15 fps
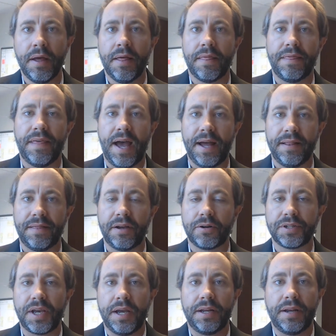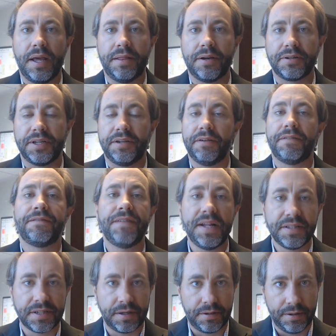that there's a
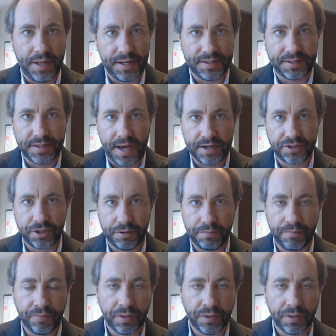defense under that statute